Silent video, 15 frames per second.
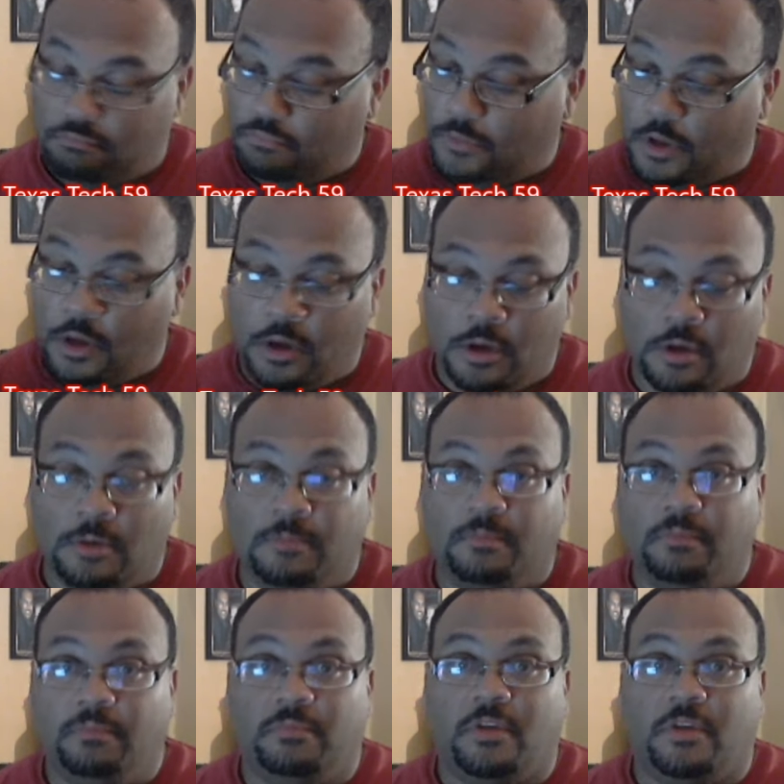
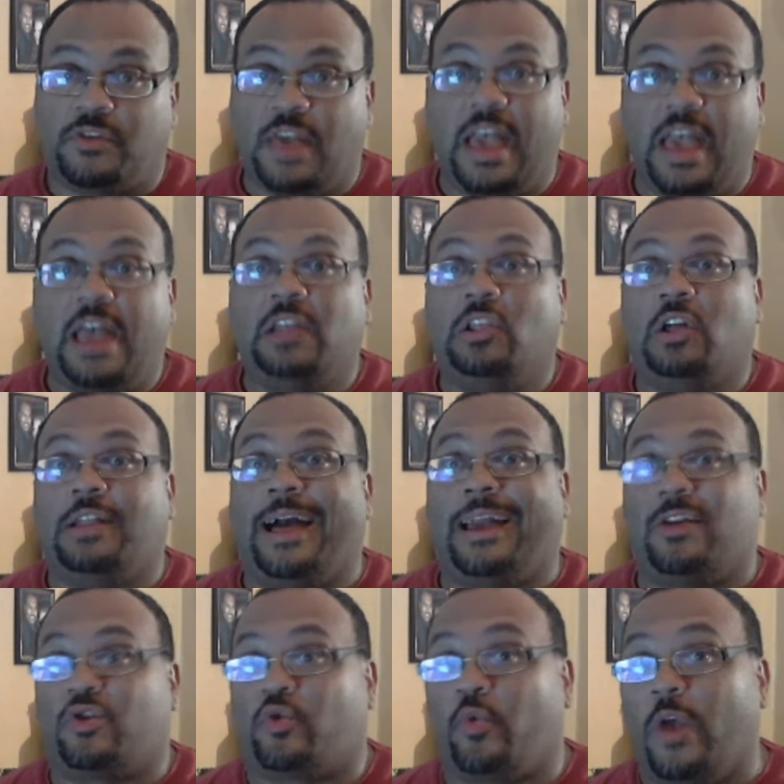to say it looked like
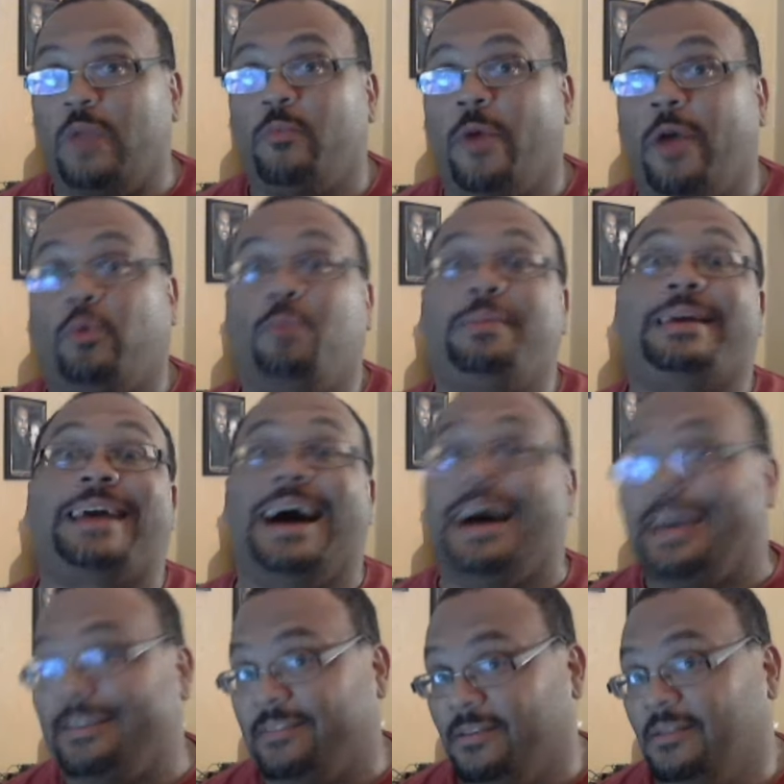a train wreck would be
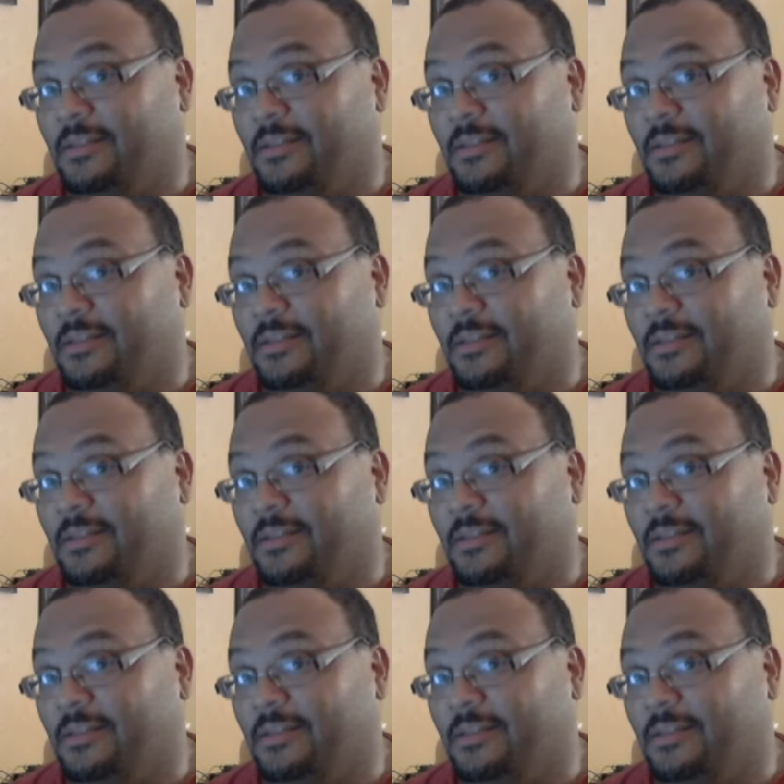kind.